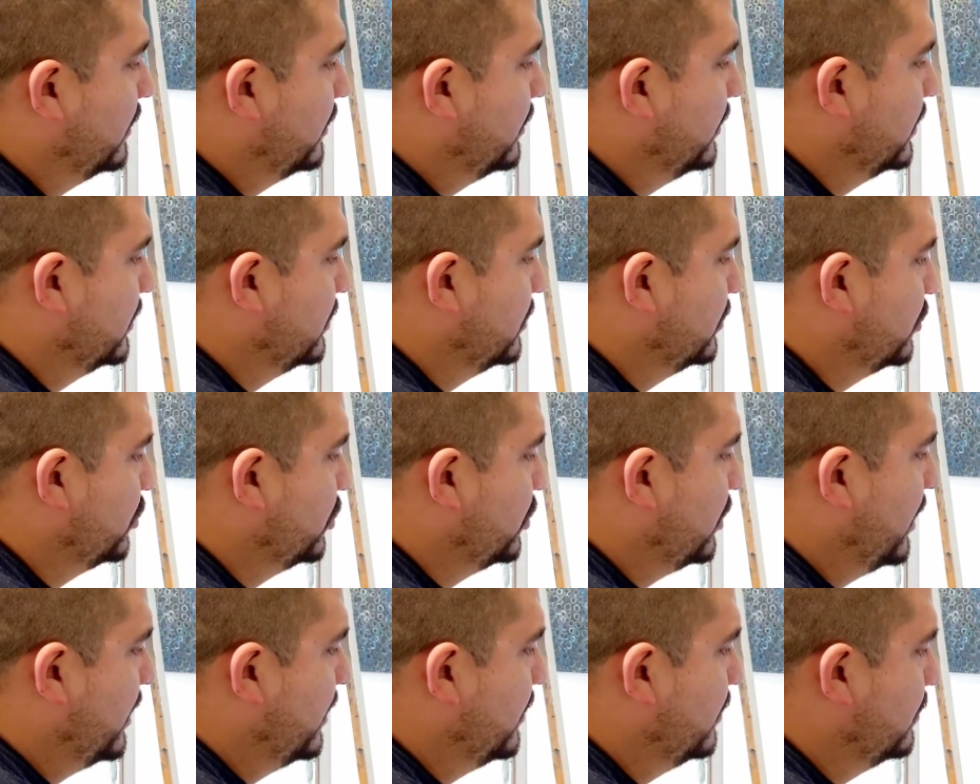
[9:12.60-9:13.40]
create some
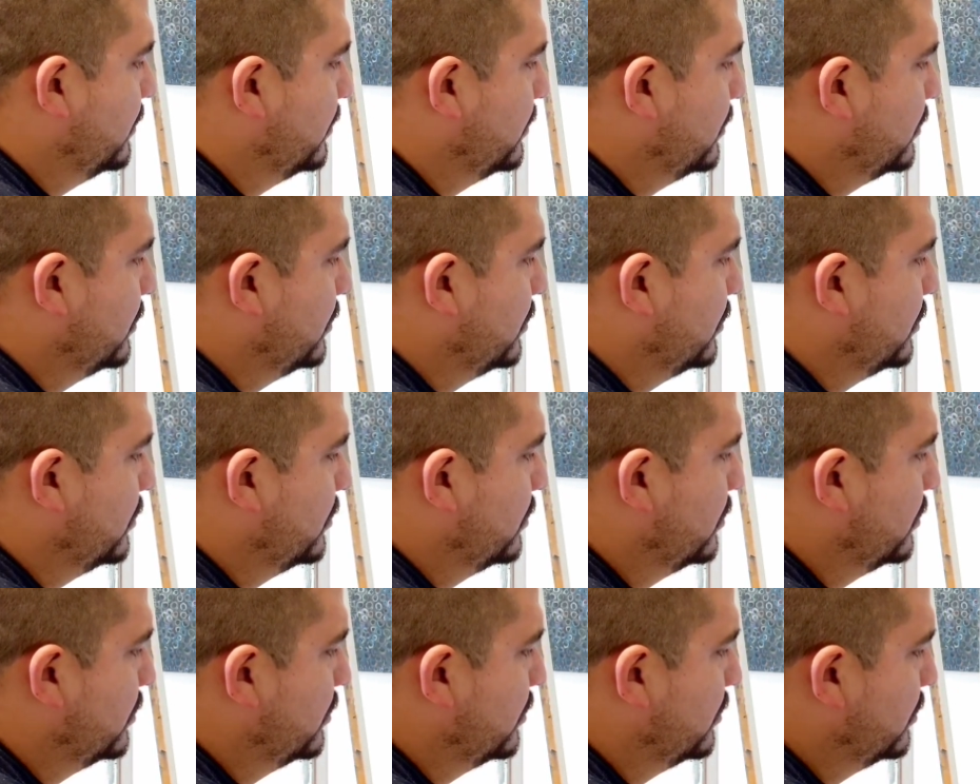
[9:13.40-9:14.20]
shadows,
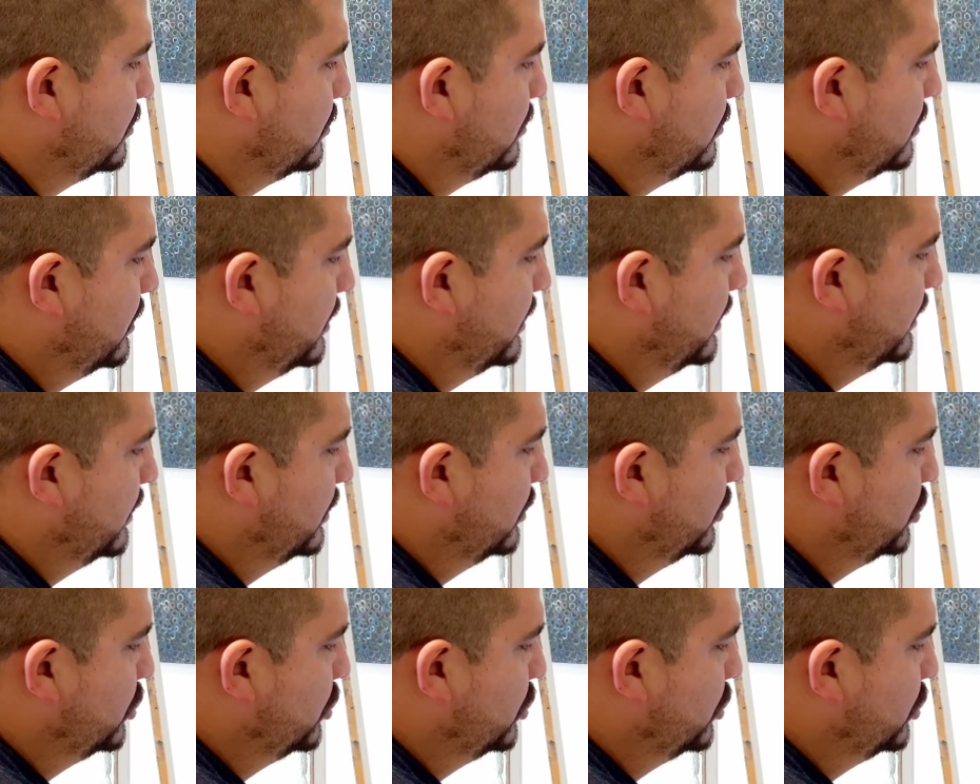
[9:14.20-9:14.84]
right?